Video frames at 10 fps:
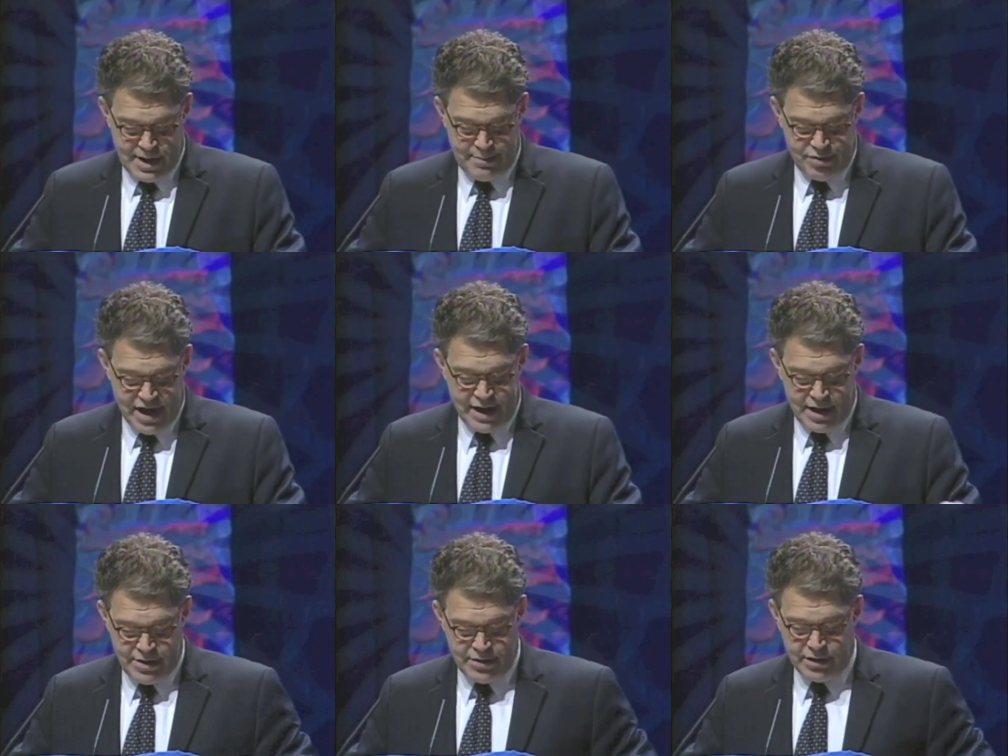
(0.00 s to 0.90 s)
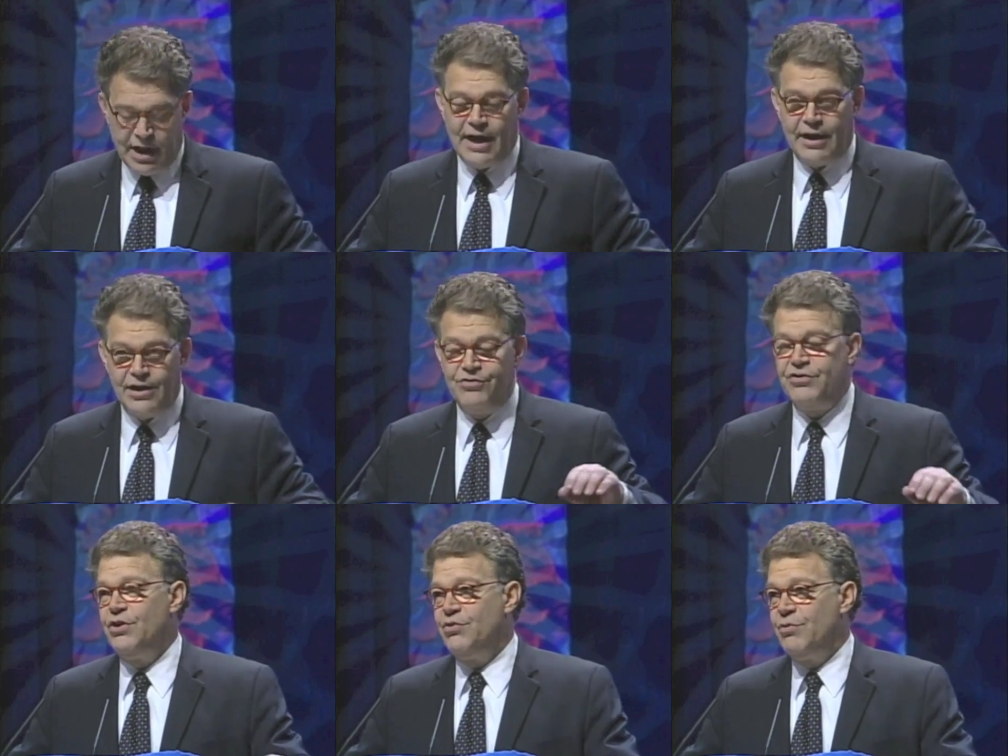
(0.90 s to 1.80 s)
I brag on her a lot. And I
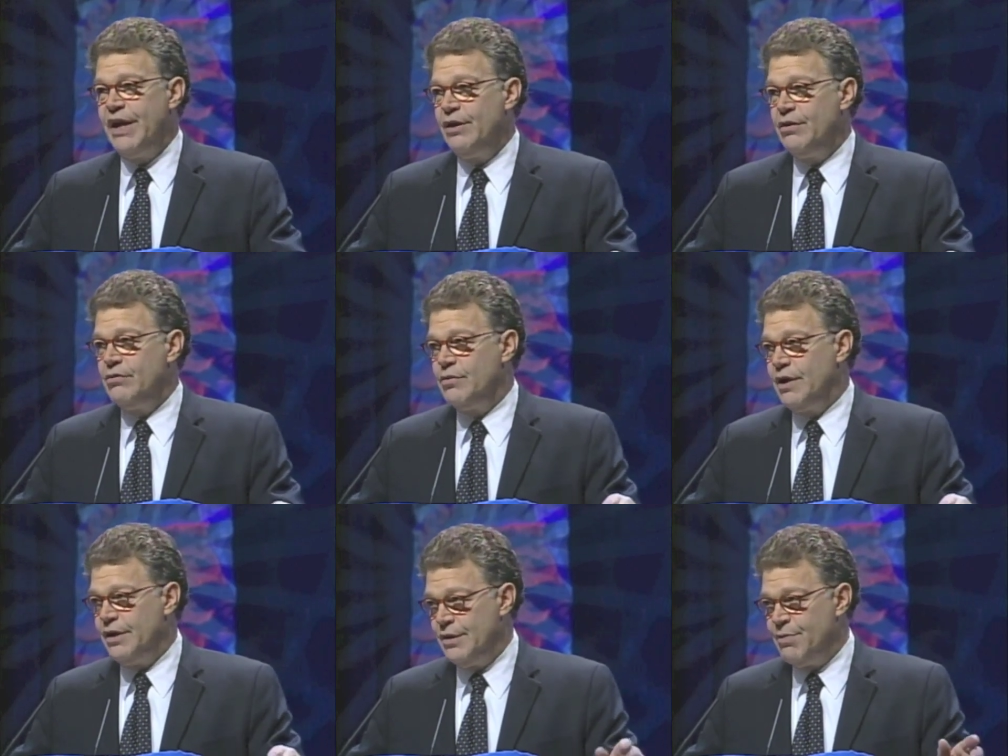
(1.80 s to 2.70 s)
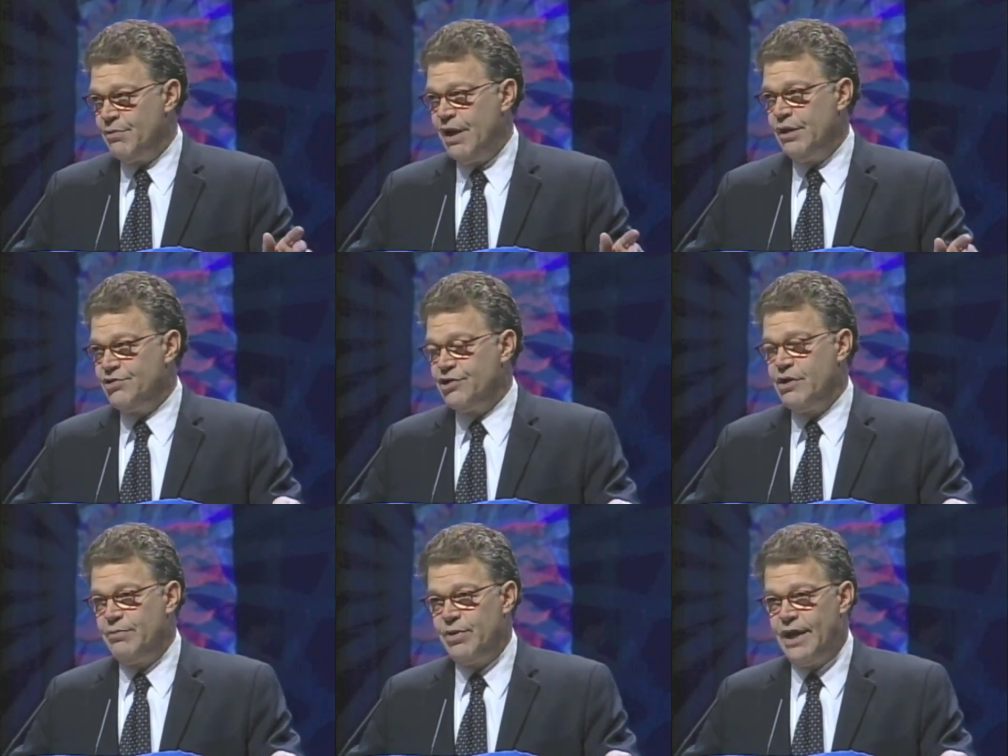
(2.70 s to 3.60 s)
used to do the radio, when I did my radio
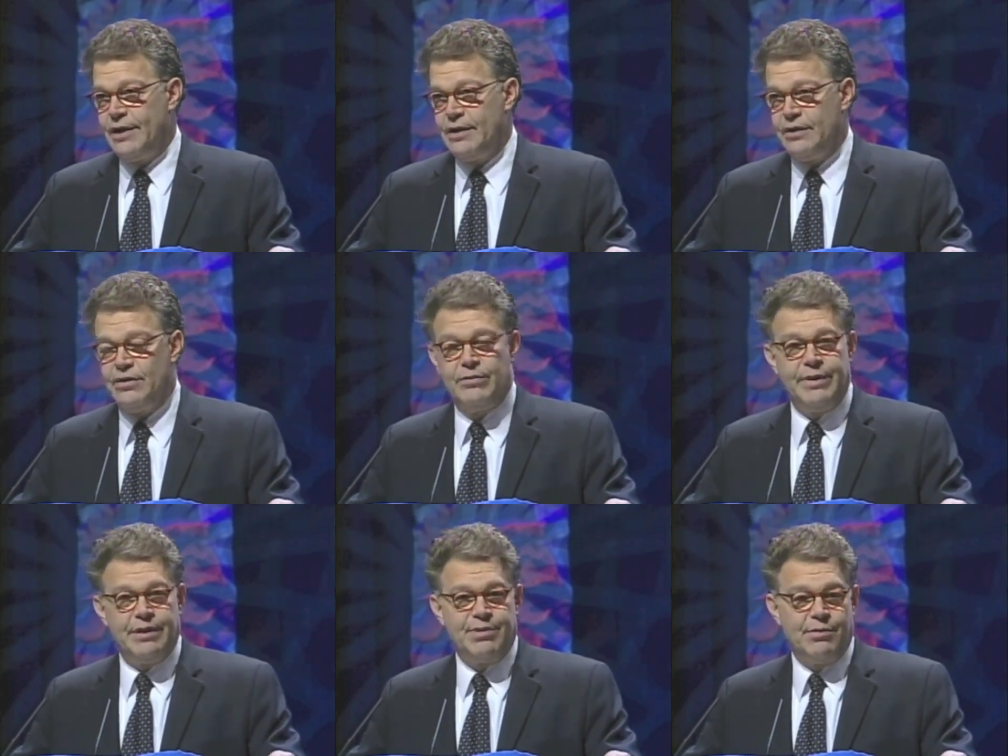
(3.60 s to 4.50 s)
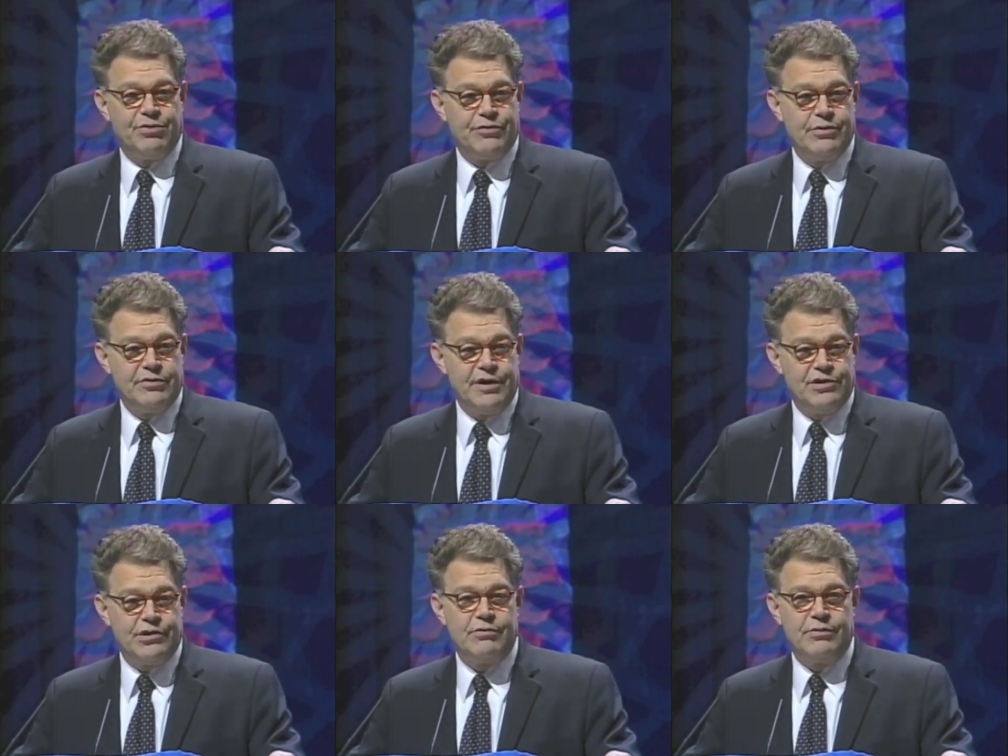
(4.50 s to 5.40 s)
show, I brag on her being a public school
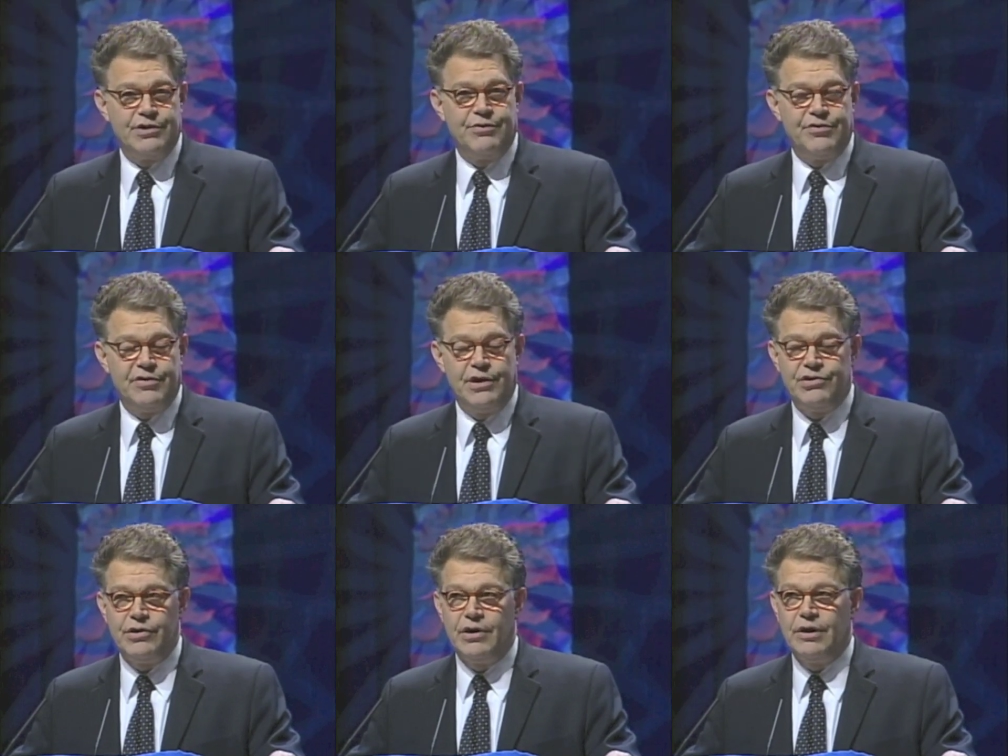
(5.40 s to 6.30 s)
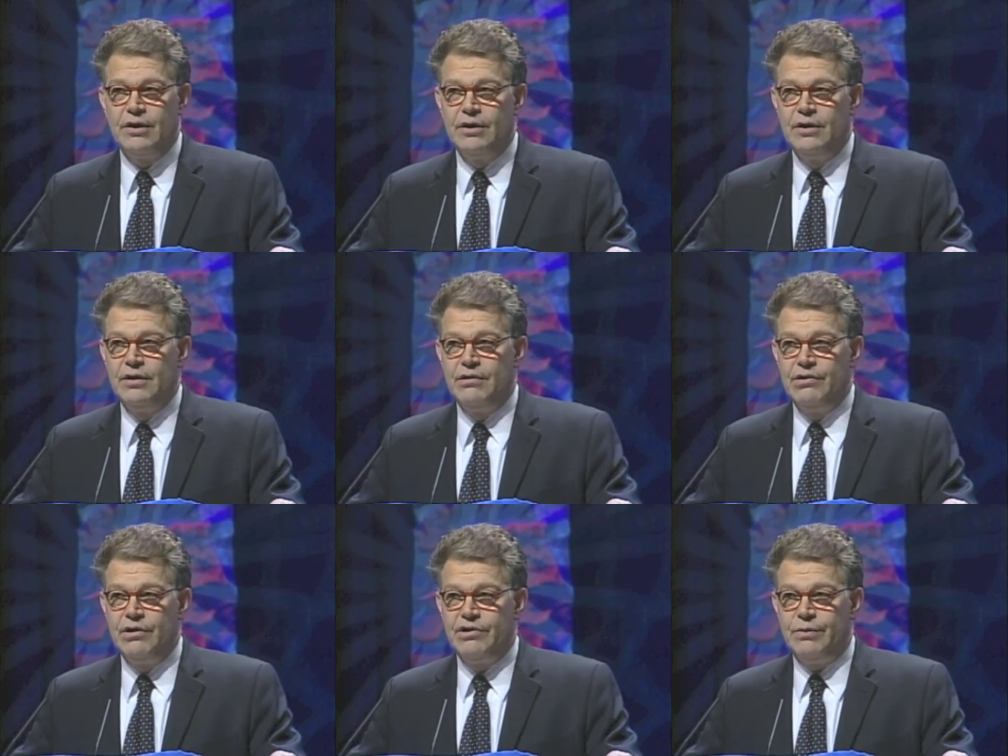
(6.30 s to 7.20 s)
teacher when she was a teacher, and
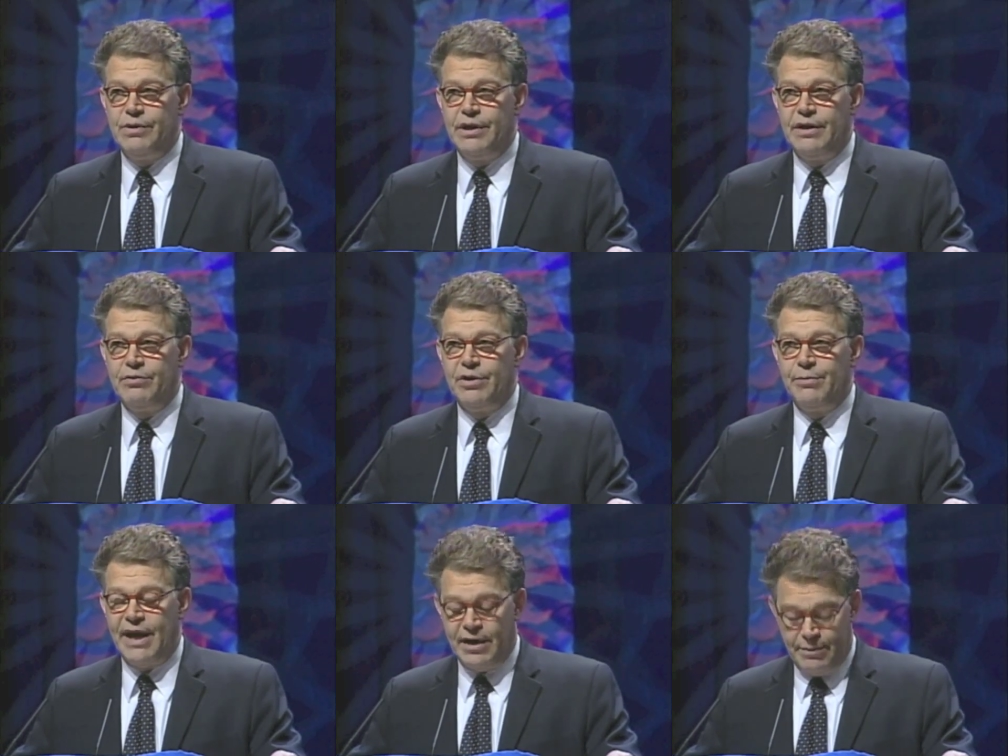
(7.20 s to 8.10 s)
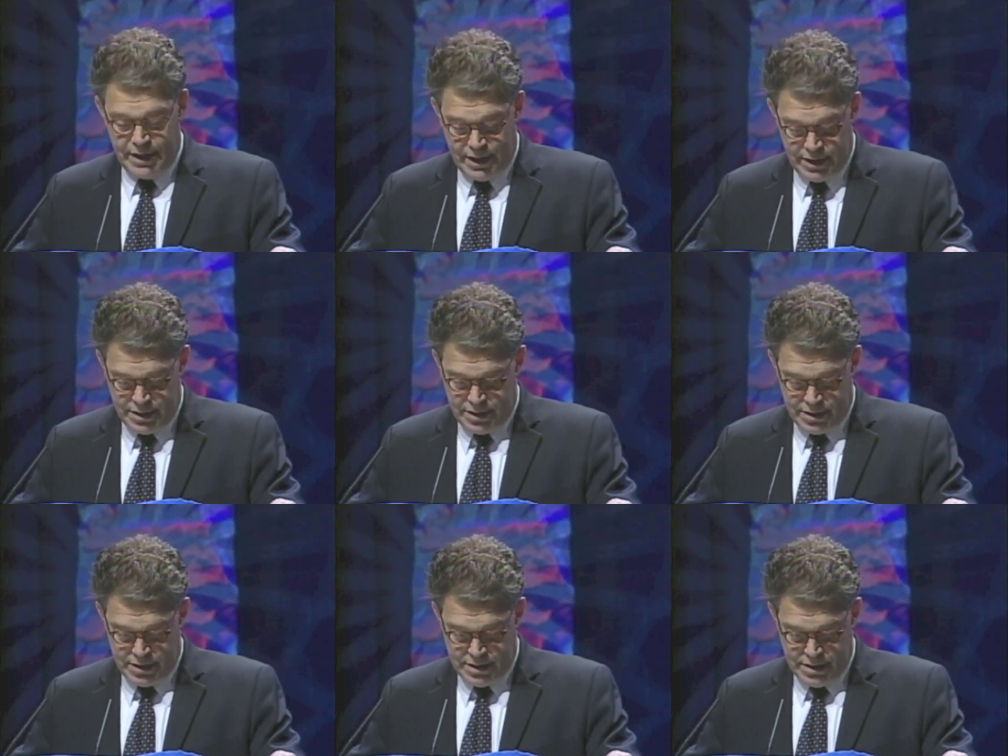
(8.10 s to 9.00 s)
she would get really mad at me,
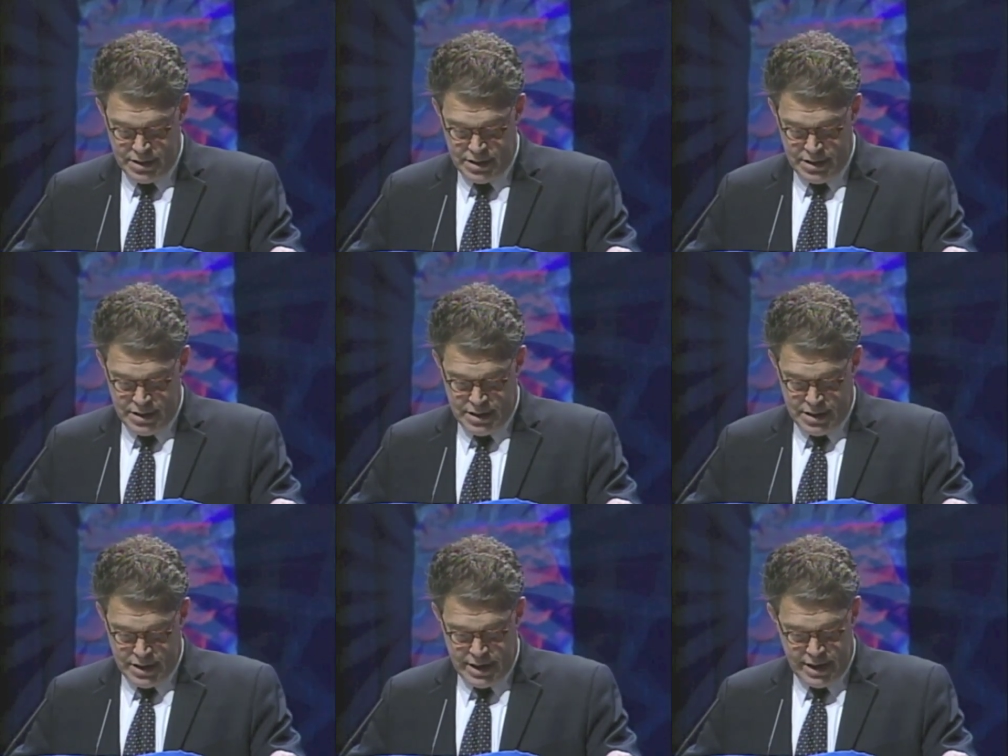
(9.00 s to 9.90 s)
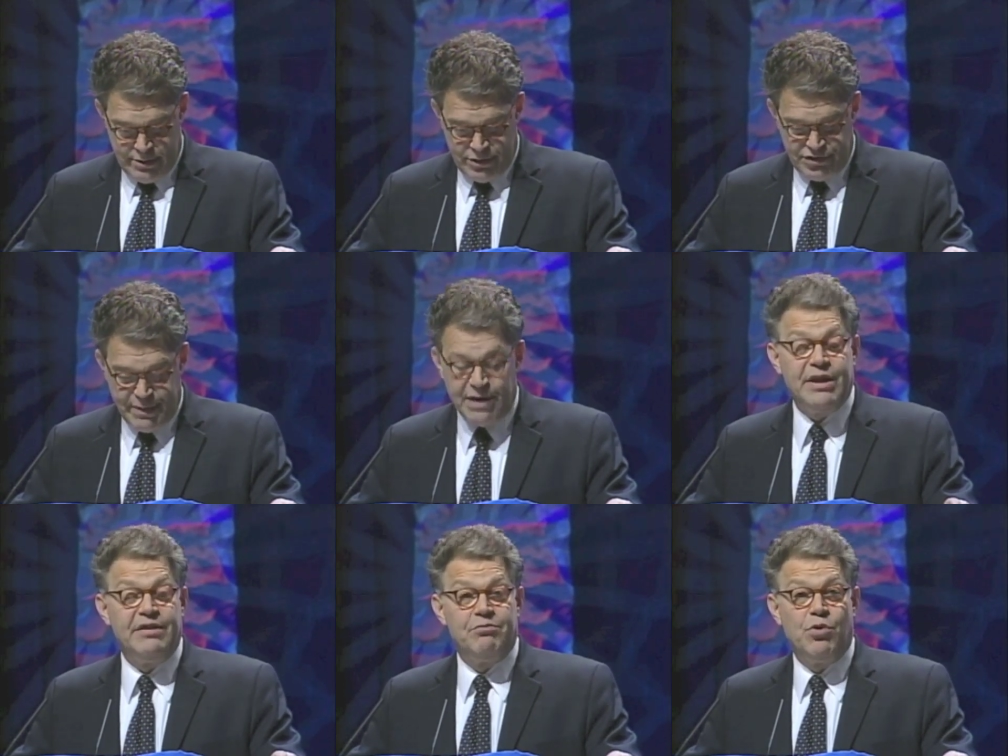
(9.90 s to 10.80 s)
and which made
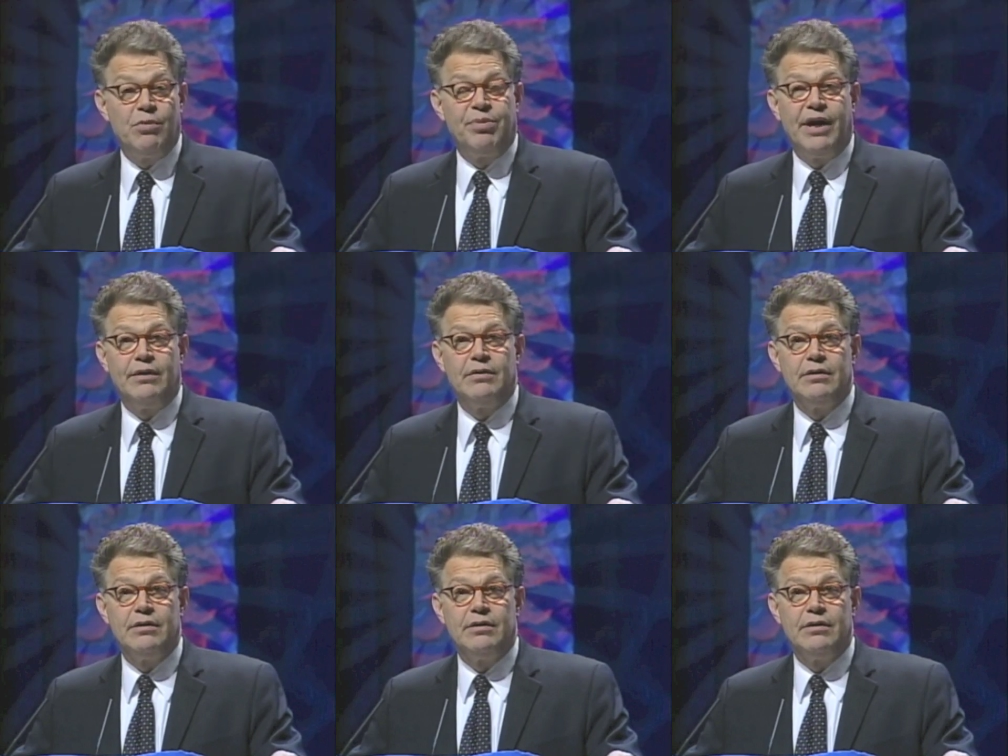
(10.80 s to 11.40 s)
me even more proud